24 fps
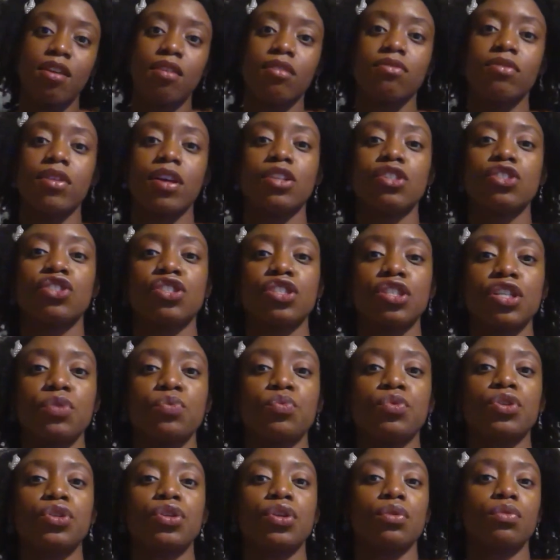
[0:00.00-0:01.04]
that she
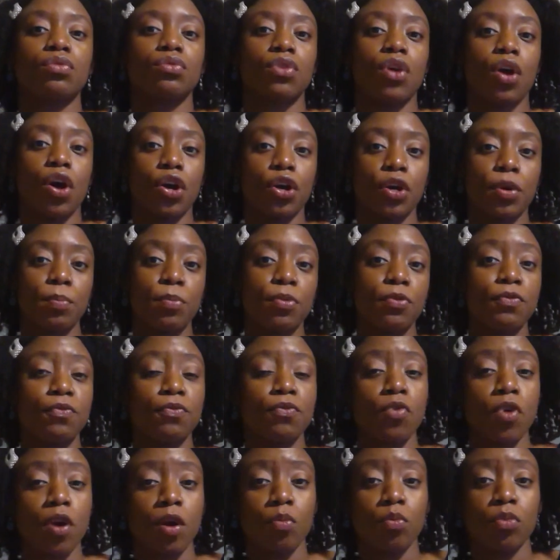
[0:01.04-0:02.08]
would no longer
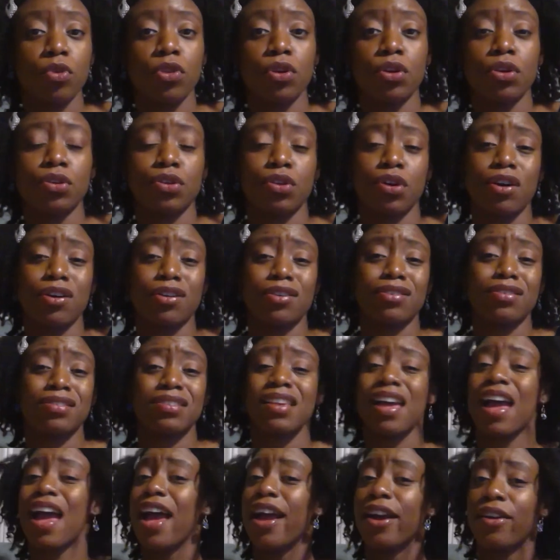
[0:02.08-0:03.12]
perform with her daughters
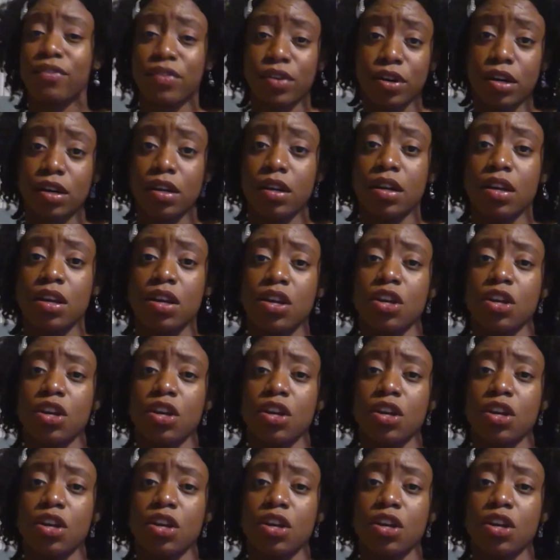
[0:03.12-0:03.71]
ever,